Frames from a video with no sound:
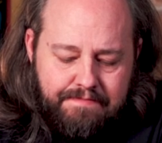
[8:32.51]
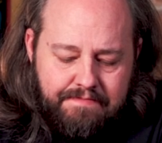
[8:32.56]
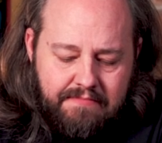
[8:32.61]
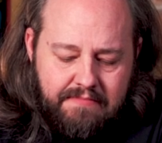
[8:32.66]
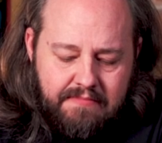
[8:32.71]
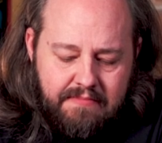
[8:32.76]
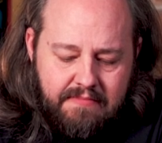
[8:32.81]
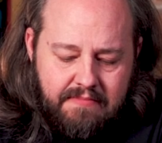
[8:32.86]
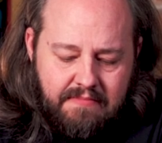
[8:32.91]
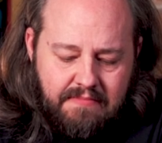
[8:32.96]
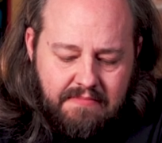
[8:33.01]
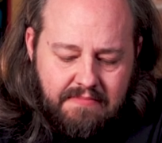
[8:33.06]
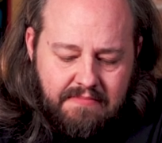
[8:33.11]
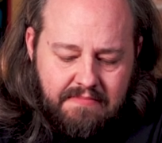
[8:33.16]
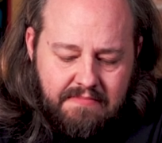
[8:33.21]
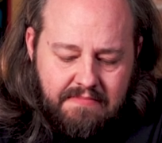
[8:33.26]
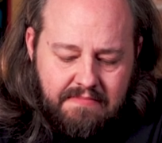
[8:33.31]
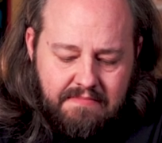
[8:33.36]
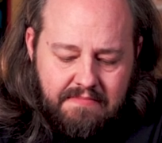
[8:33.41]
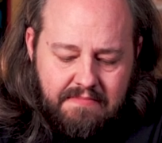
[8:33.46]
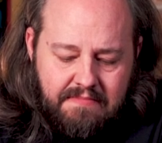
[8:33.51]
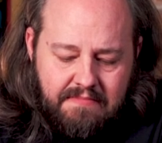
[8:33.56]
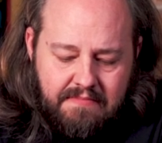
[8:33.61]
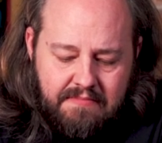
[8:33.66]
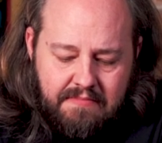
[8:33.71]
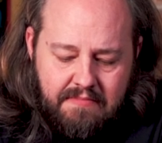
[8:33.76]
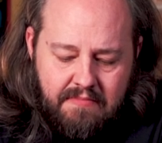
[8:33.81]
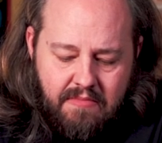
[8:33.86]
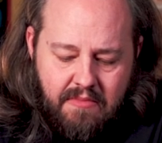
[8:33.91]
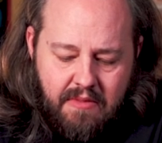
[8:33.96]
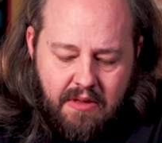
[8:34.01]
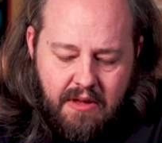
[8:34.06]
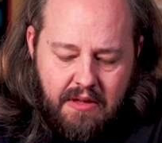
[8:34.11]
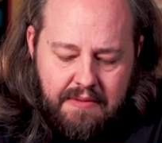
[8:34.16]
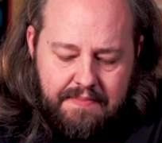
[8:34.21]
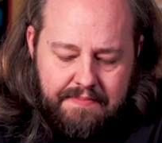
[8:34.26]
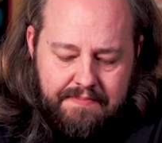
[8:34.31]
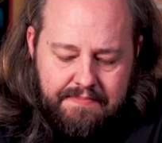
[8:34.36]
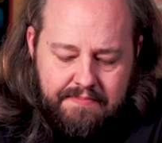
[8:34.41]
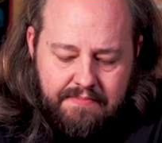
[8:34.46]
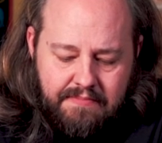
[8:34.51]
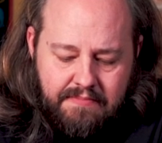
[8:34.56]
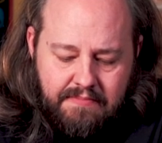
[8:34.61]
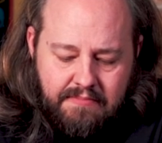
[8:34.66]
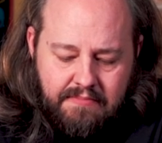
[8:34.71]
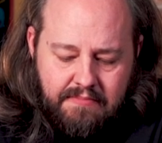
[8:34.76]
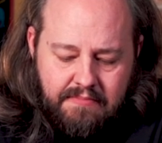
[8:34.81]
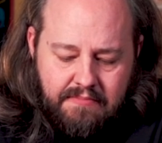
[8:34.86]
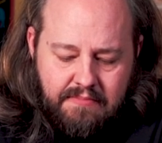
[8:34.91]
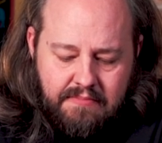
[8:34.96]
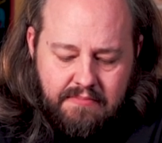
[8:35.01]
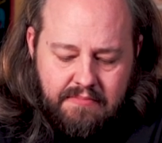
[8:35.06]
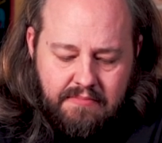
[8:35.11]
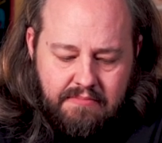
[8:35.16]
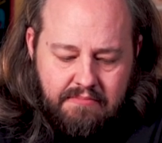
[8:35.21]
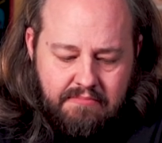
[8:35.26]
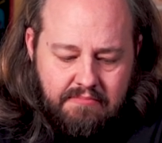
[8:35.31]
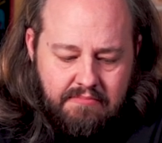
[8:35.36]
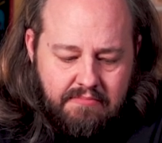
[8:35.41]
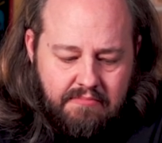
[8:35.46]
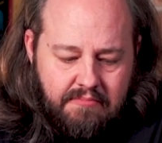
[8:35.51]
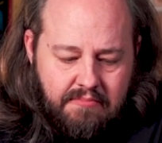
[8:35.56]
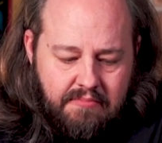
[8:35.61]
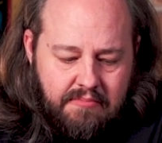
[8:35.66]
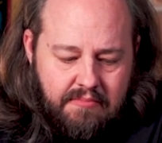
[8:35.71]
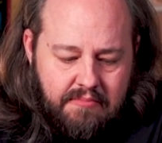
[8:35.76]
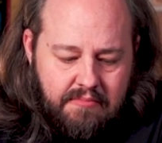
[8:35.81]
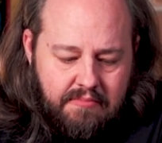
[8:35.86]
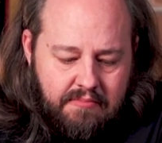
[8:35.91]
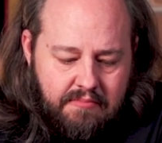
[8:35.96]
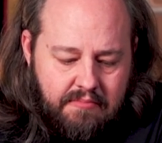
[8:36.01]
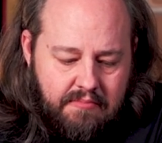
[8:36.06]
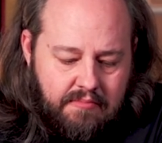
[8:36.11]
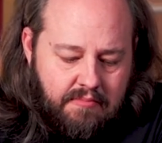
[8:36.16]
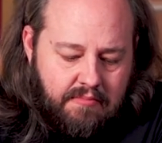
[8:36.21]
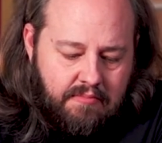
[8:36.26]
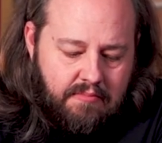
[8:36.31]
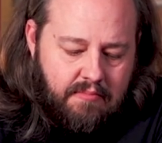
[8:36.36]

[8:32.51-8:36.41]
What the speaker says: [no speech]